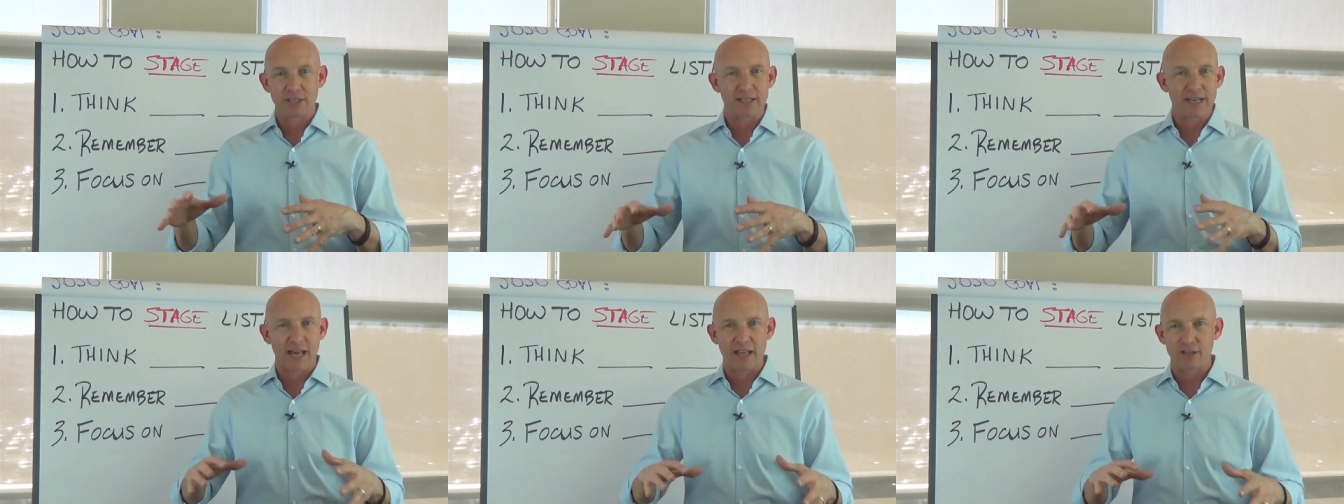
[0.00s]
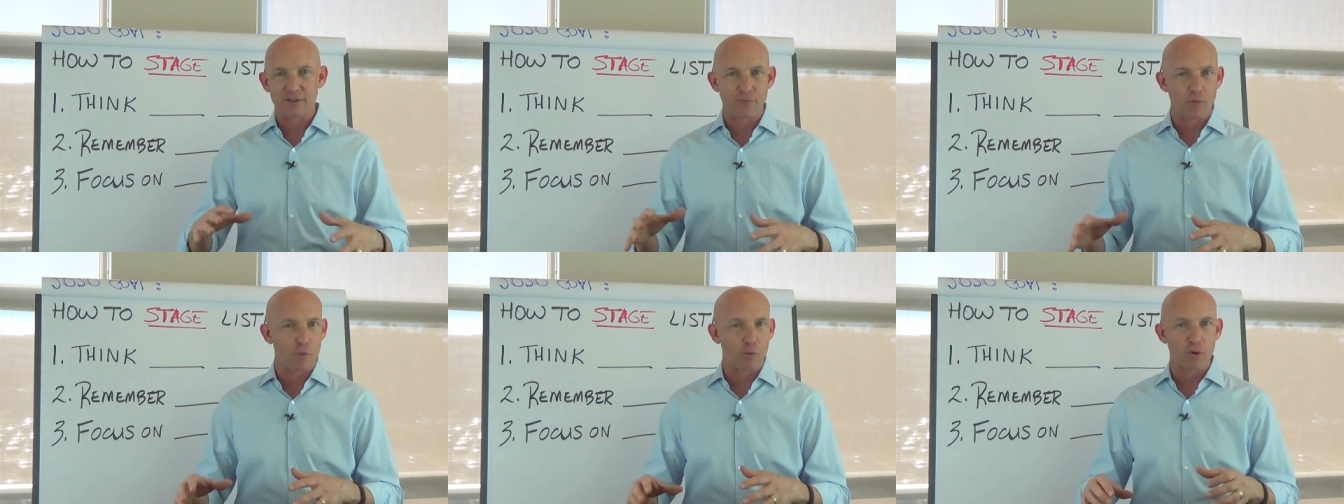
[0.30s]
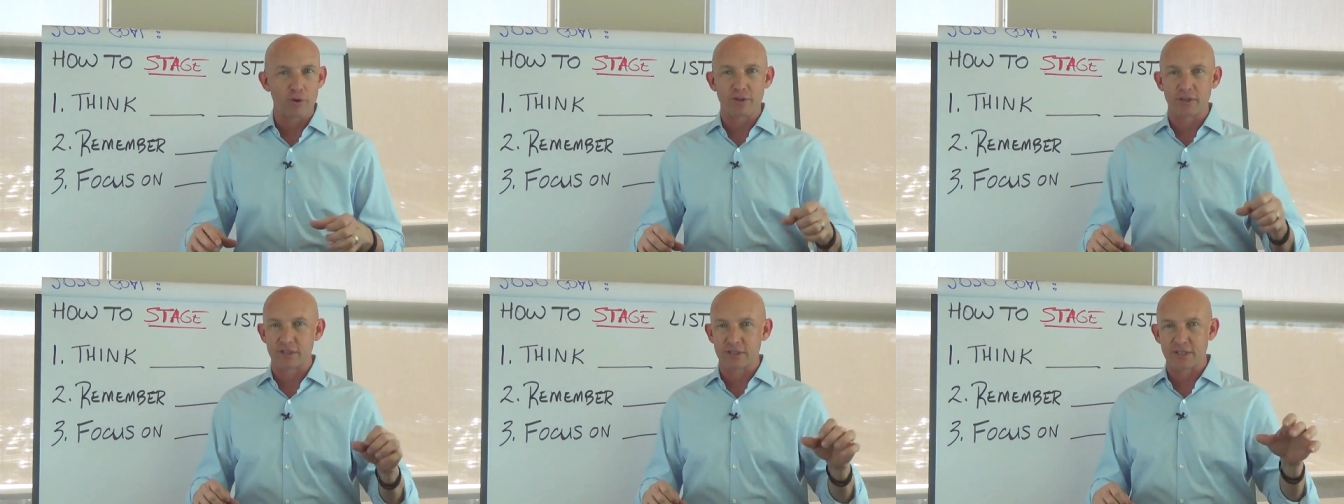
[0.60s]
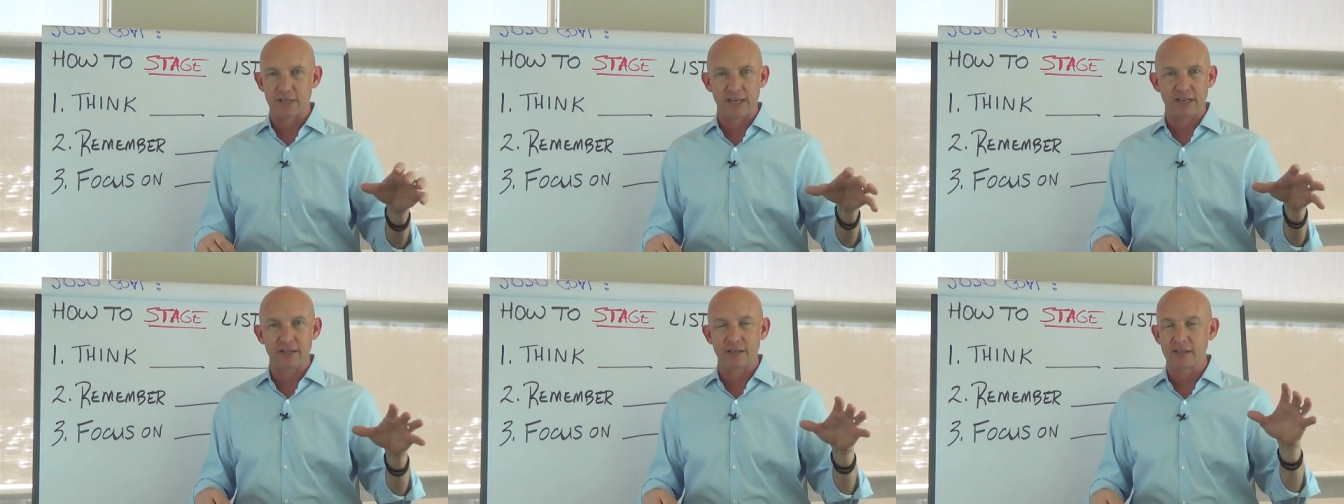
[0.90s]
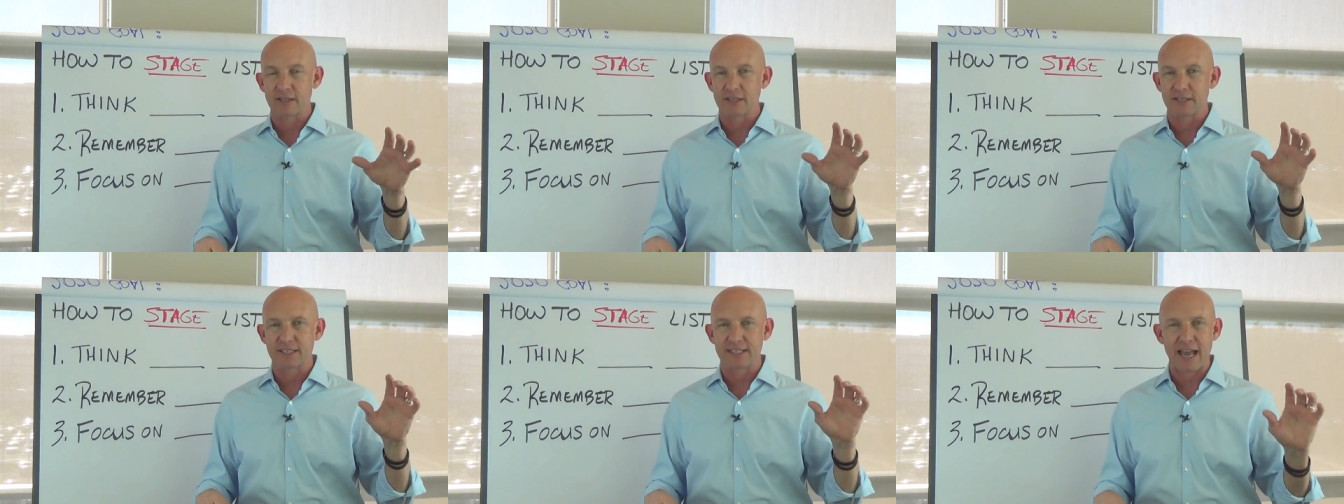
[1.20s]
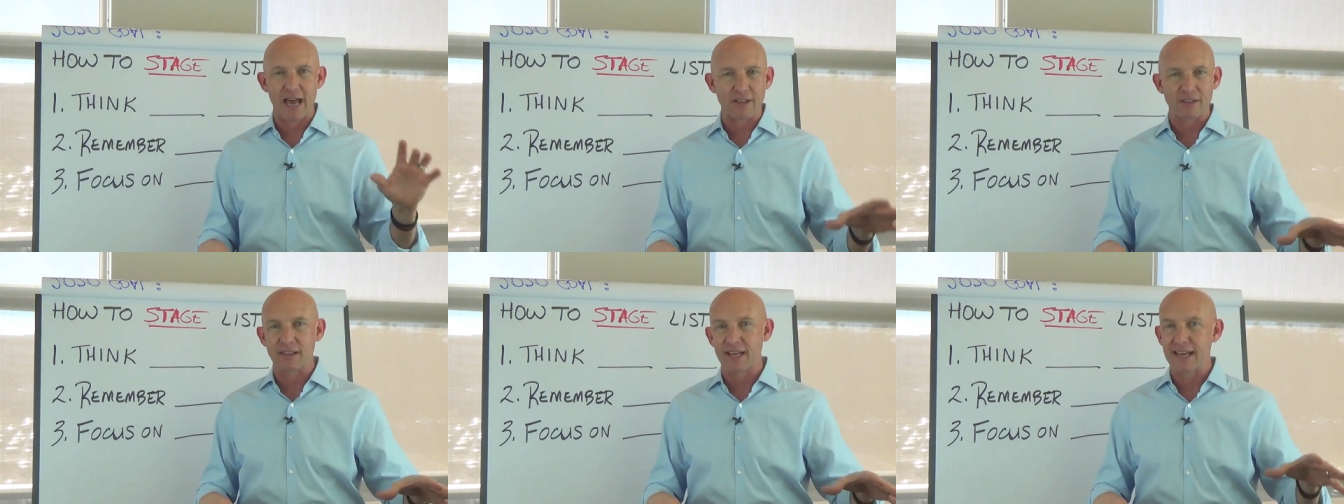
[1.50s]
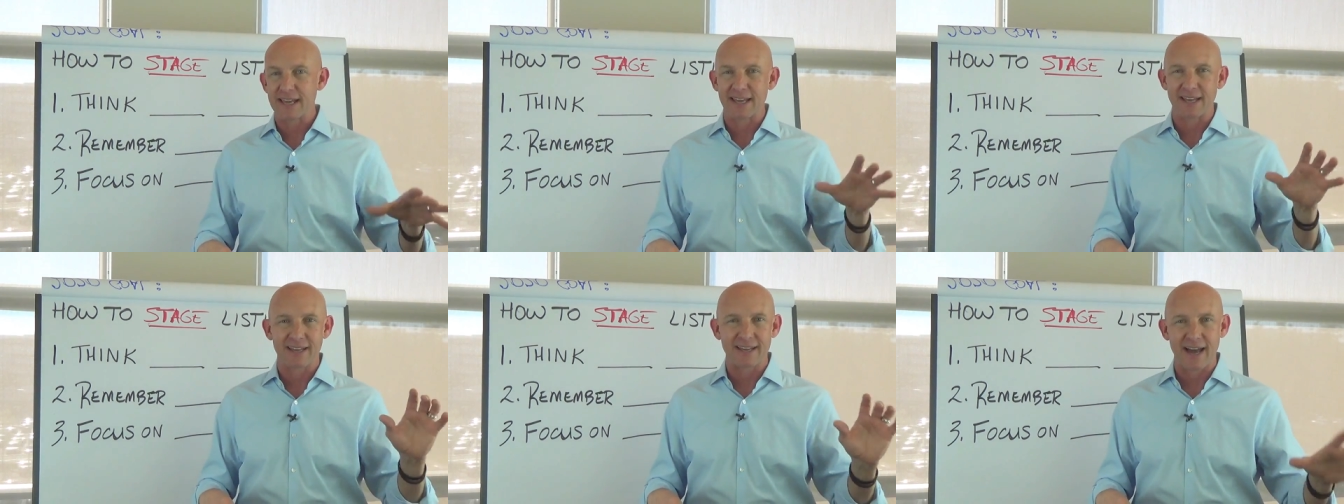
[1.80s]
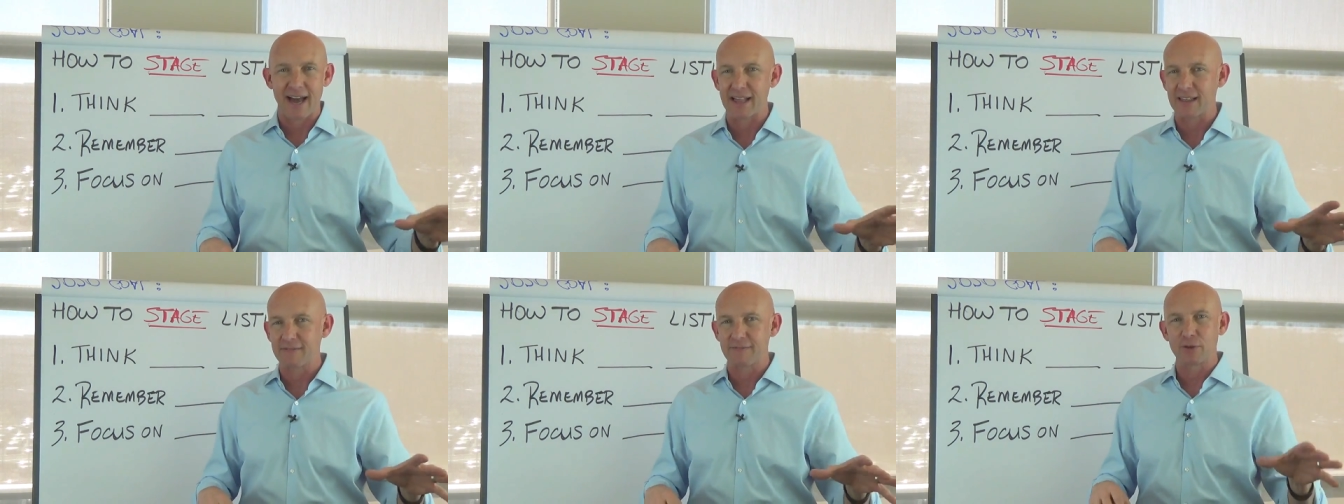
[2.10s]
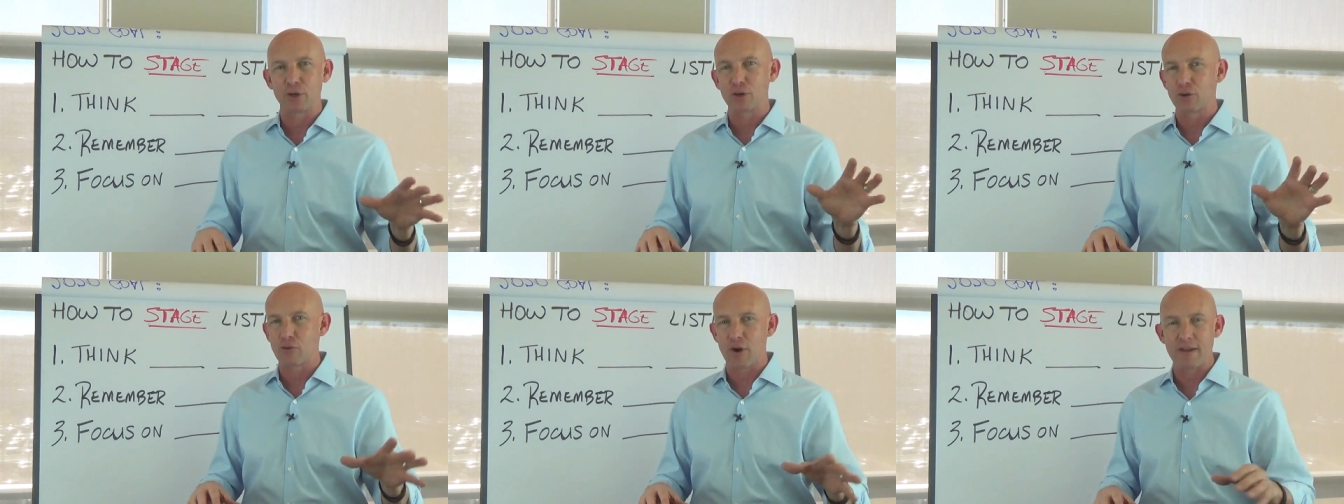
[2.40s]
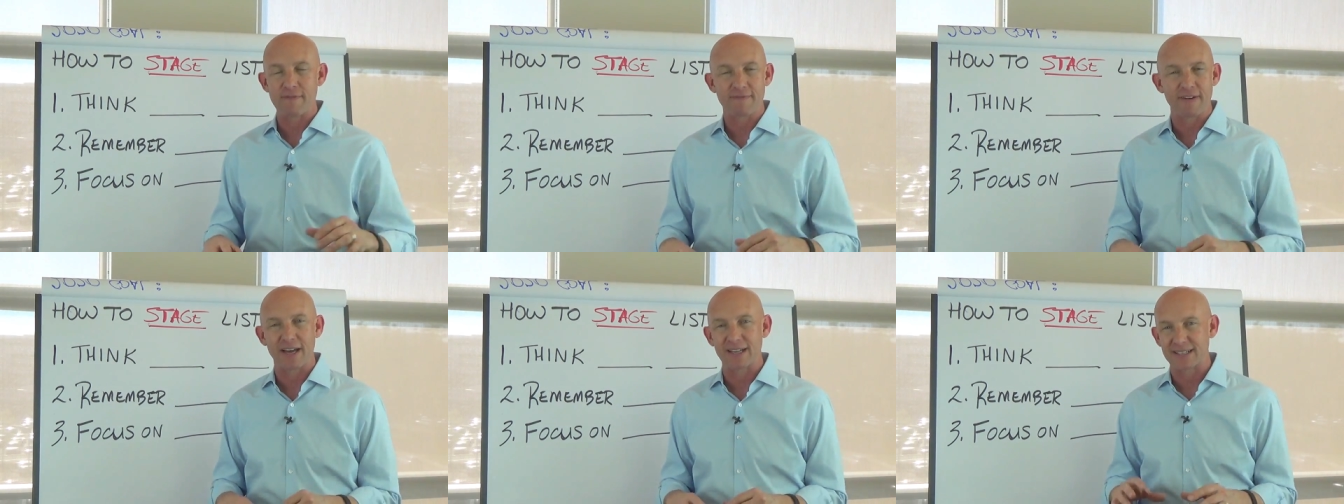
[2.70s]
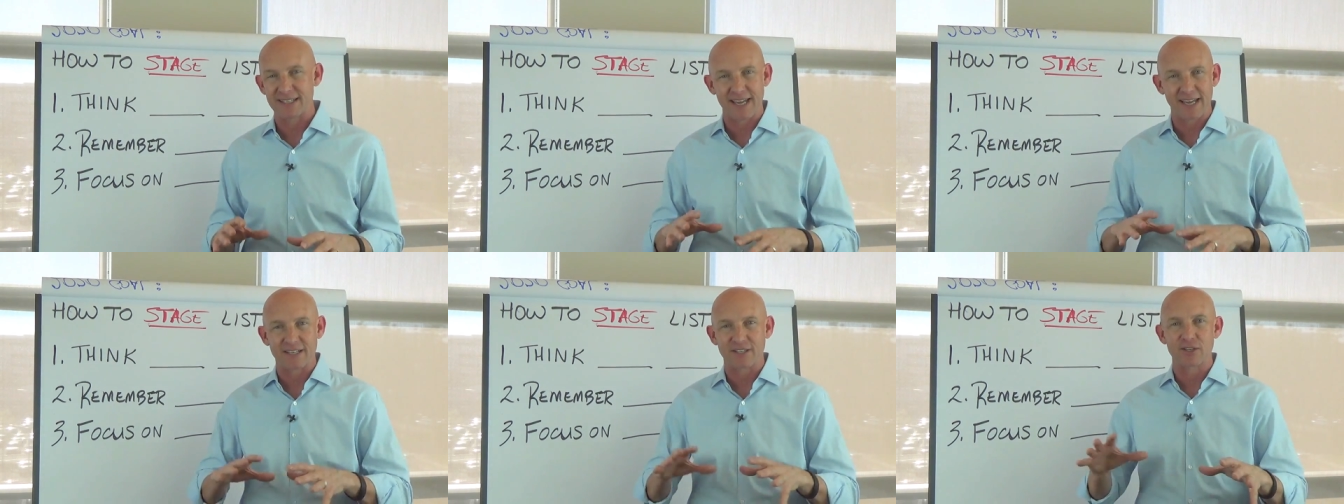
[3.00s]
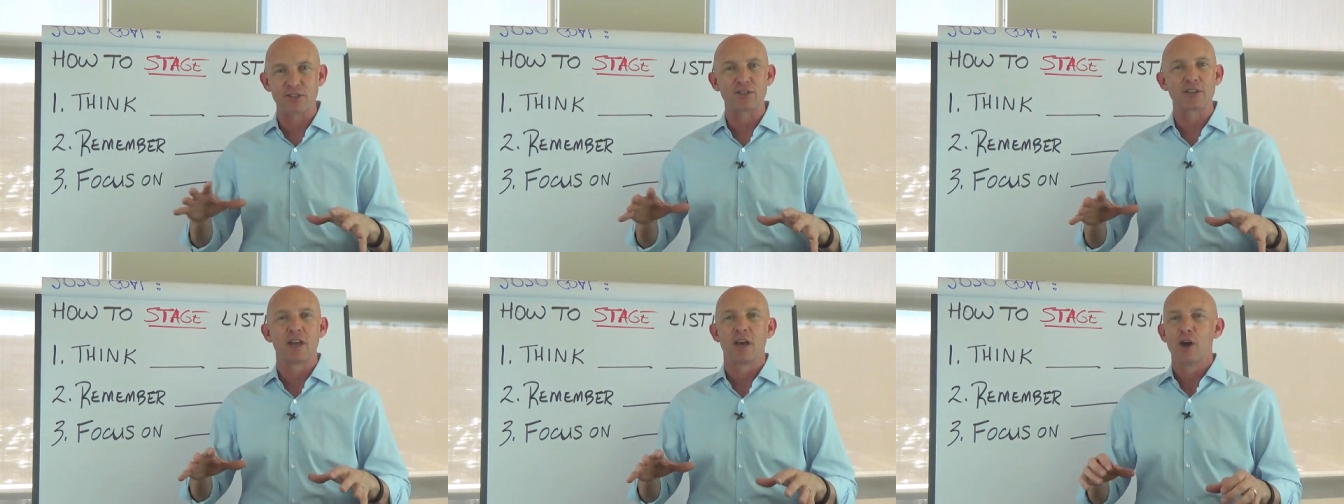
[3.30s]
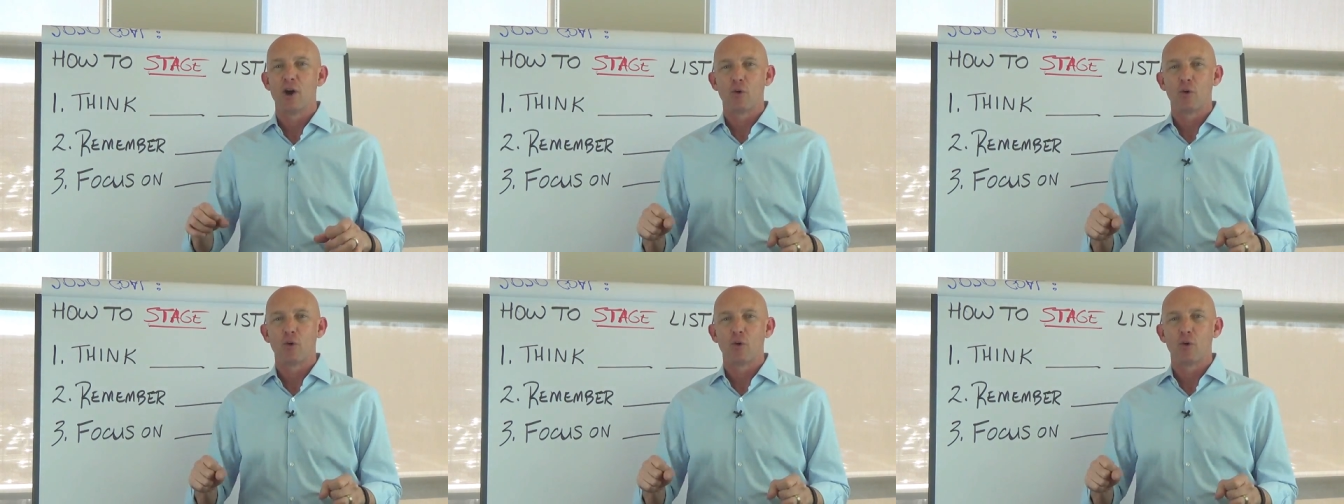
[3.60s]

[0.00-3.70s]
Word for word: in Dallas-Fort Worth and in Southlake and Colleyville, Grapevine, Texas,